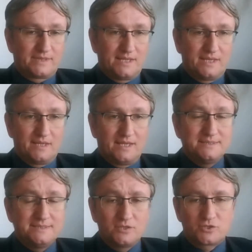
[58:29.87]
The
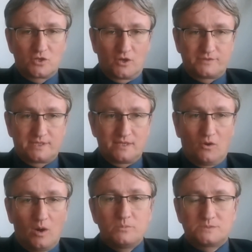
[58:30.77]
institution of the
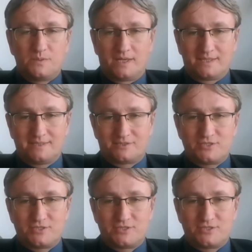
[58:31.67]
ombudsman is